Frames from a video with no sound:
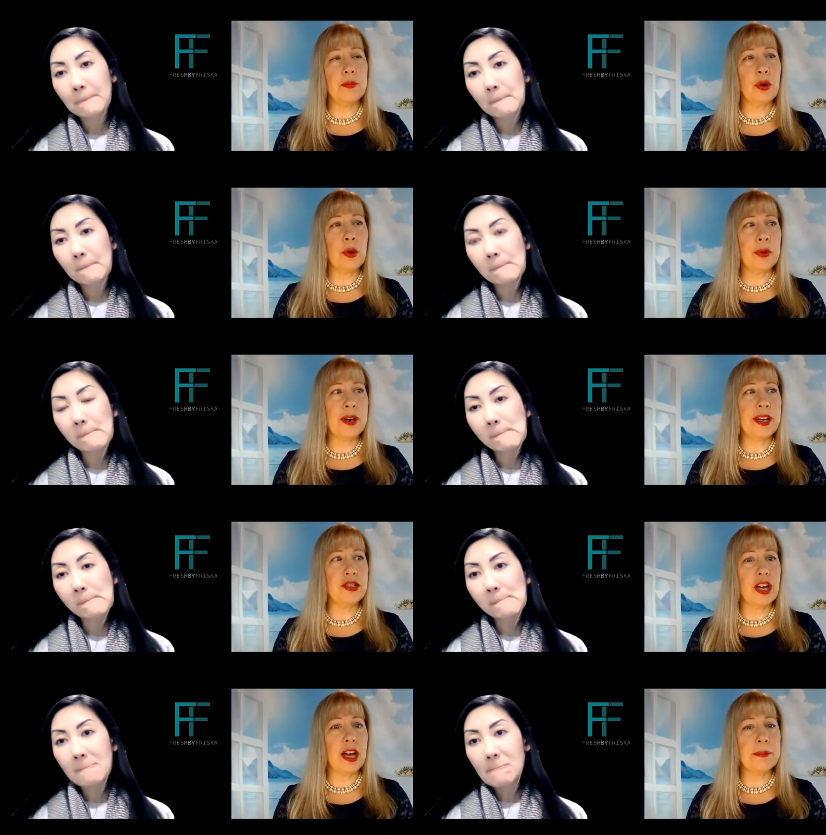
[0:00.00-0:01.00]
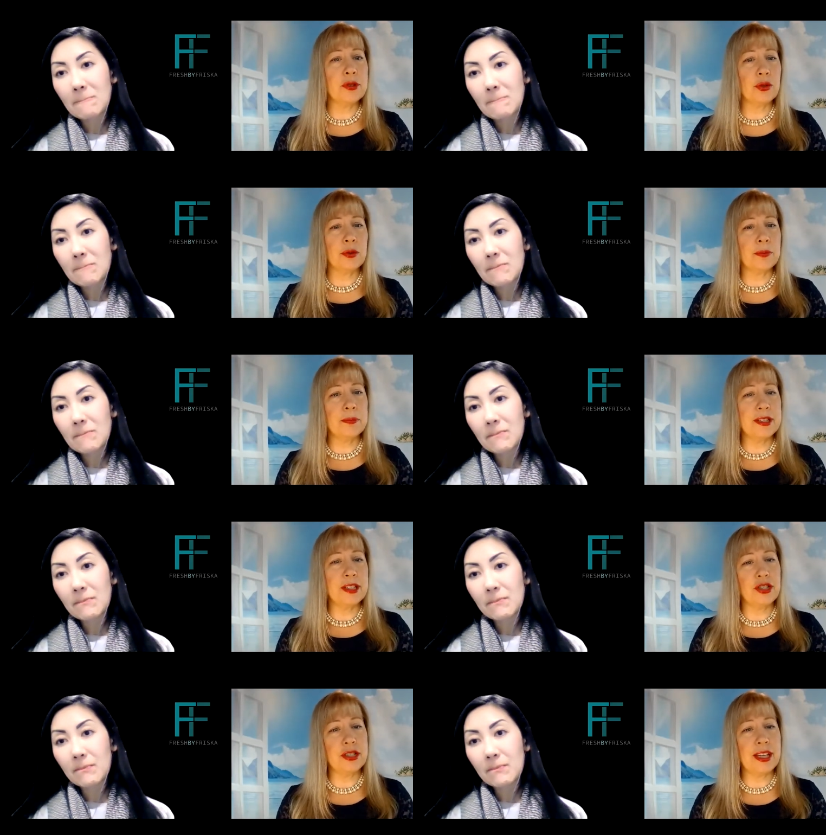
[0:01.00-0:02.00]
Speaker 1: appropriate jobs or
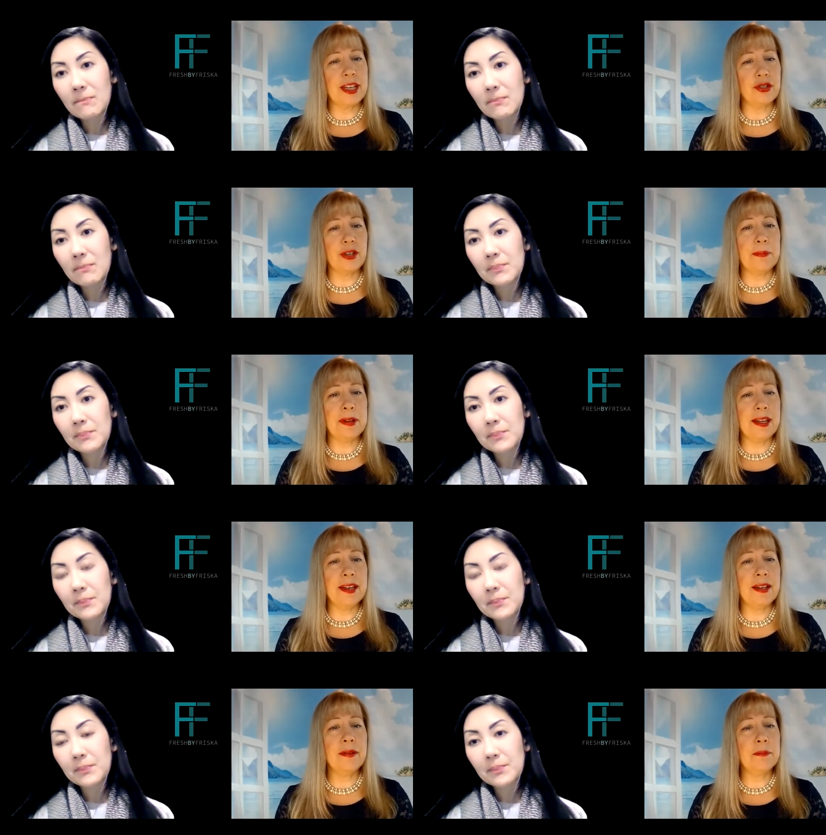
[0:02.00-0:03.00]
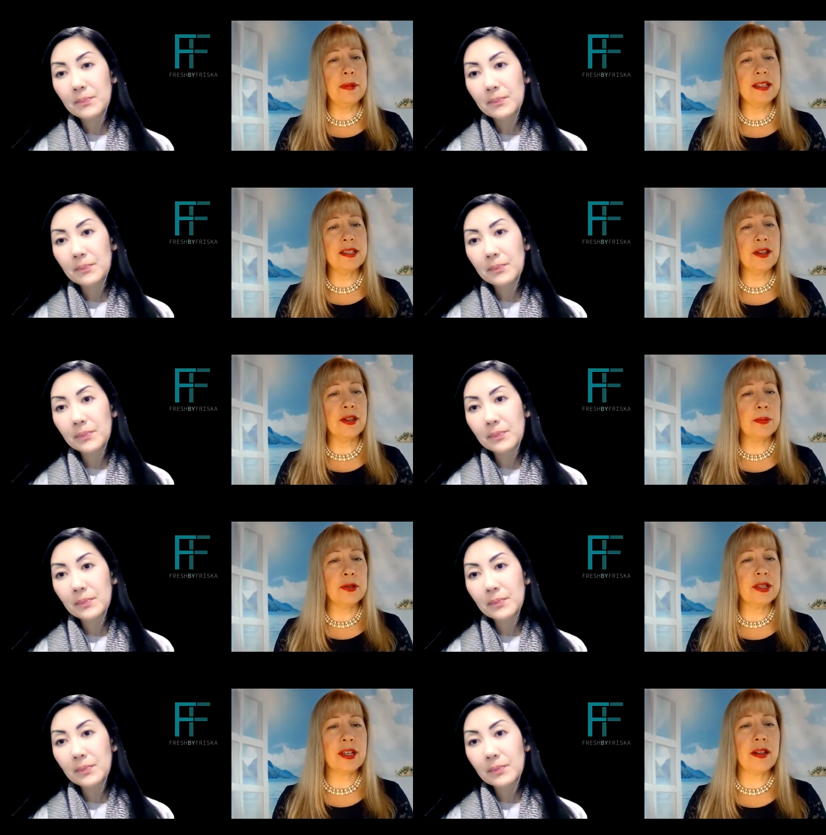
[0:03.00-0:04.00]
positions they should be in based on their
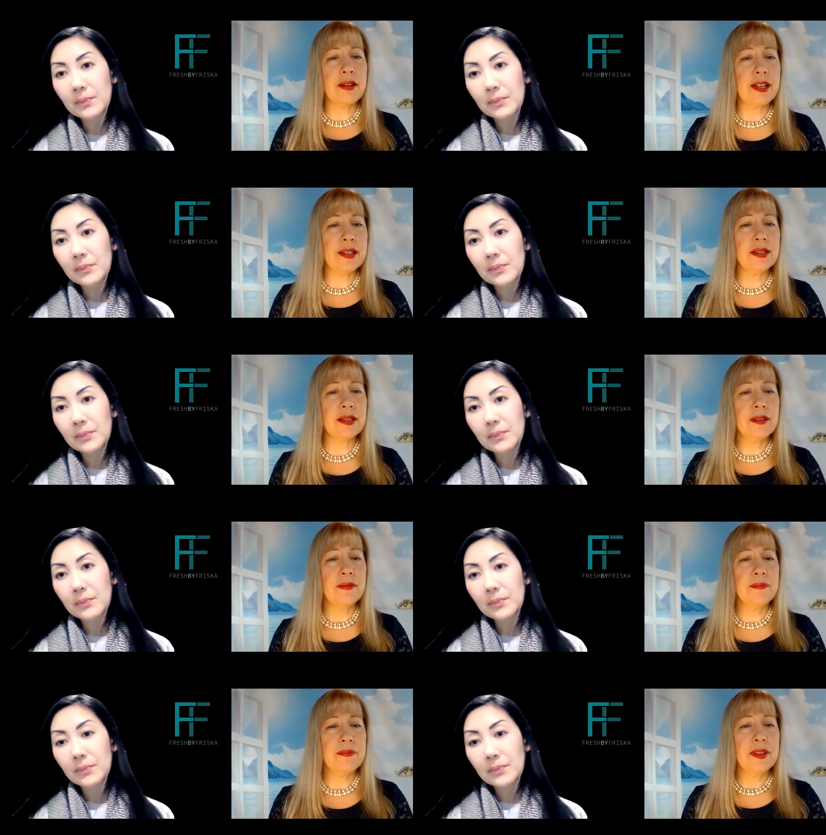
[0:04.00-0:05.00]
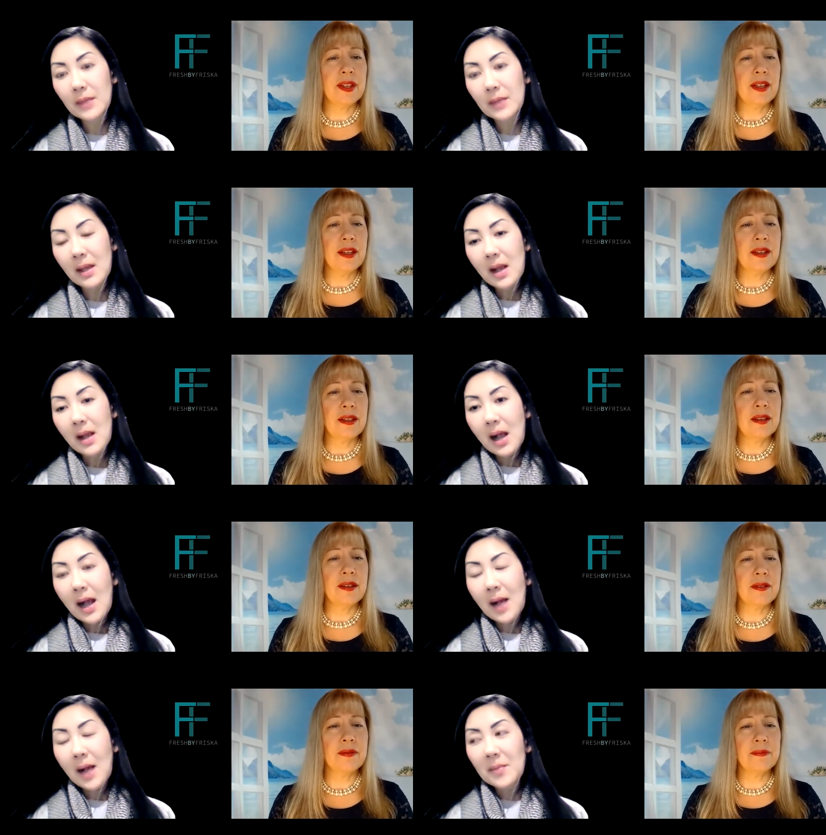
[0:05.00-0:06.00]
personalities?
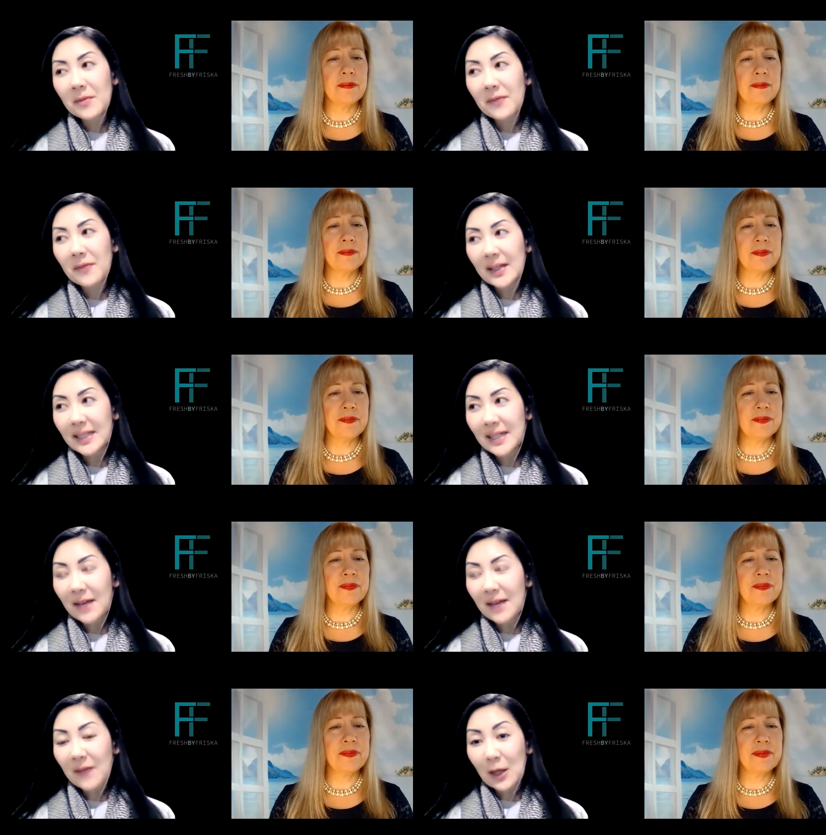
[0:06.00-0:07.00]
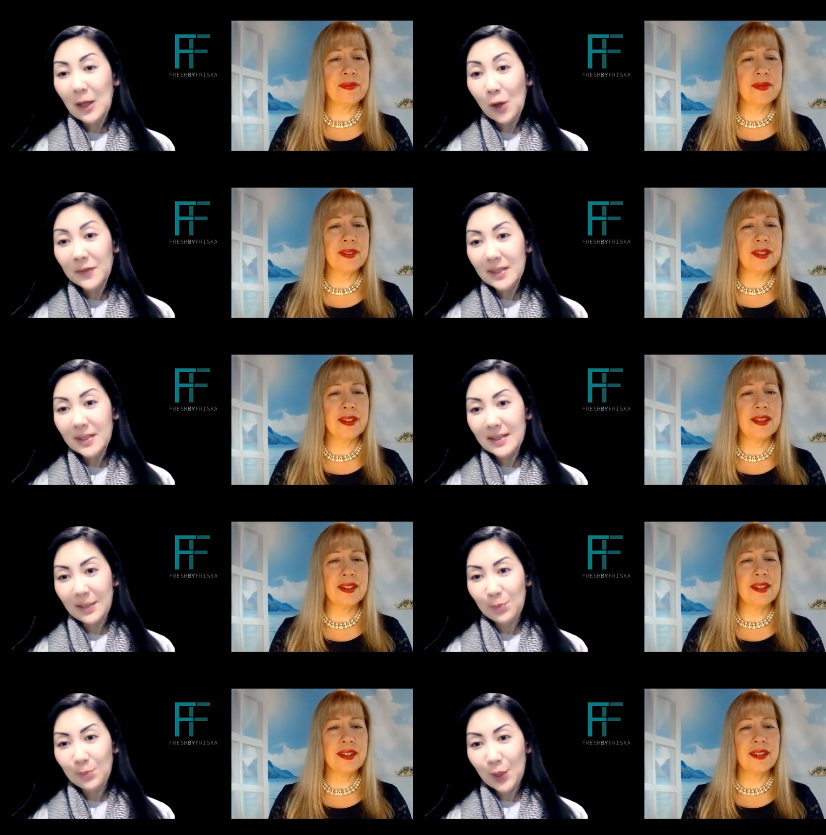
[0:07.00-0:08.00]
Speaker 2: Um, funnily enough, I'll often
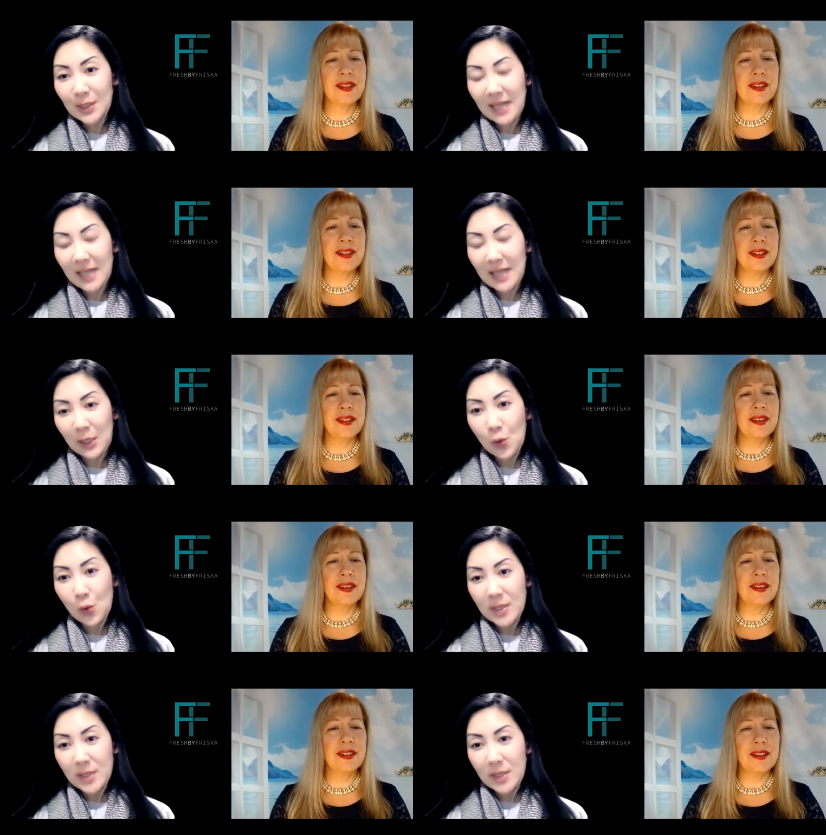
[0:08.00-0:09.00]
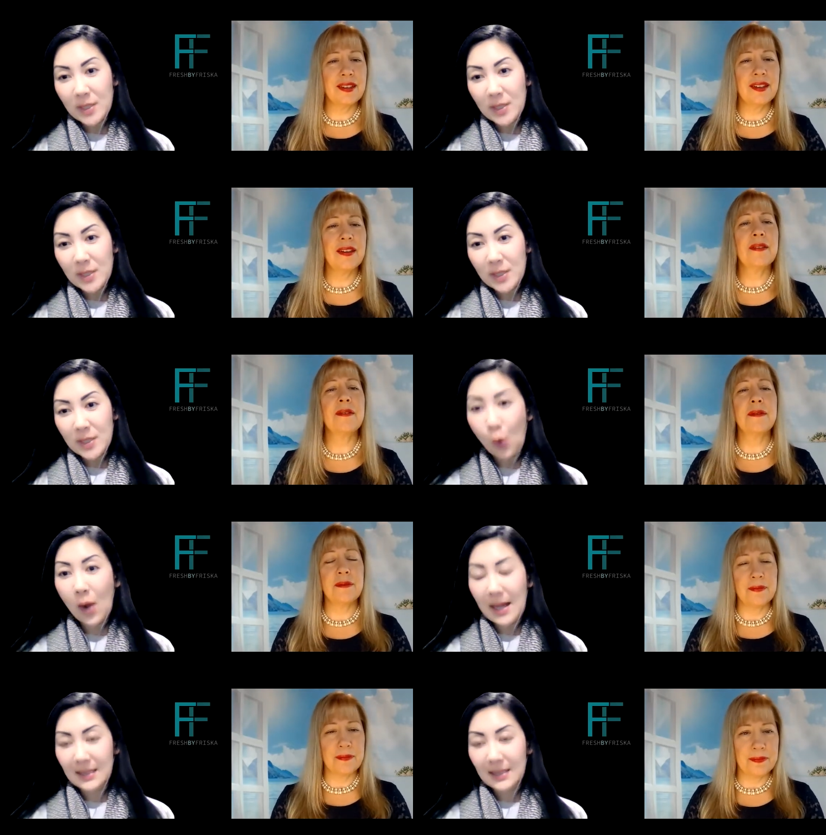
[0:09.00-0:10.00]
send personality quizzes before
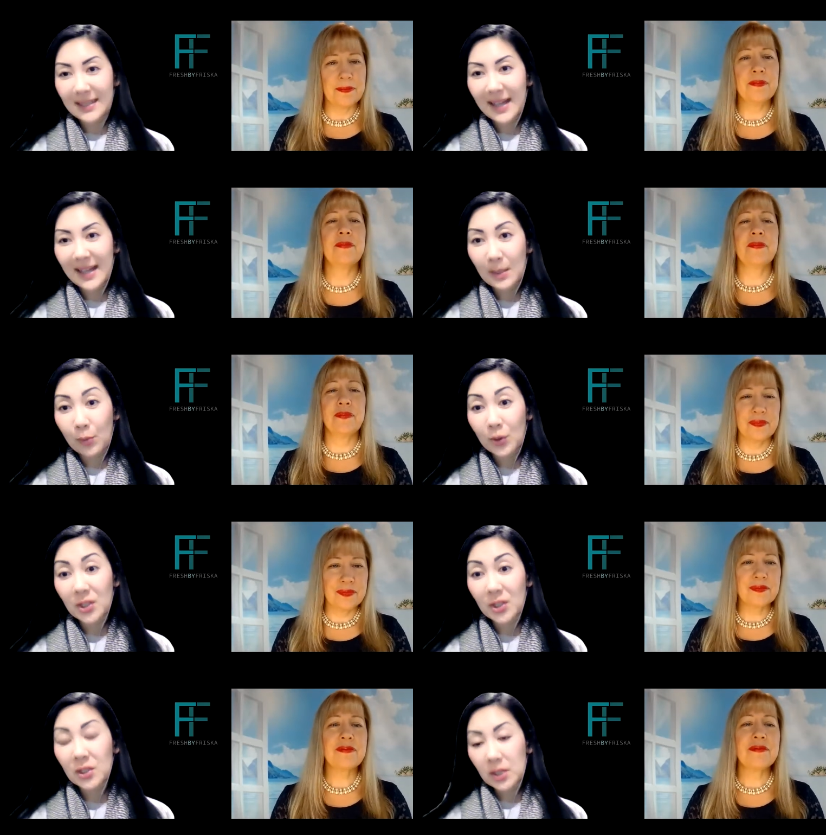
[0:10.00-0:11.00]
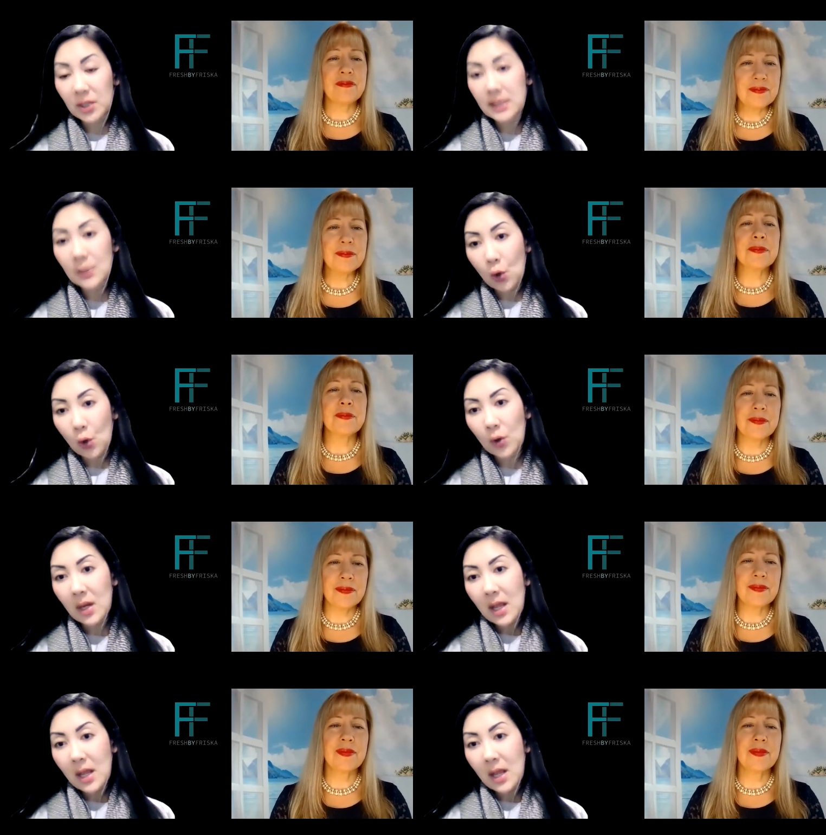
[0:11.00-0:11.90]
I start a project just to know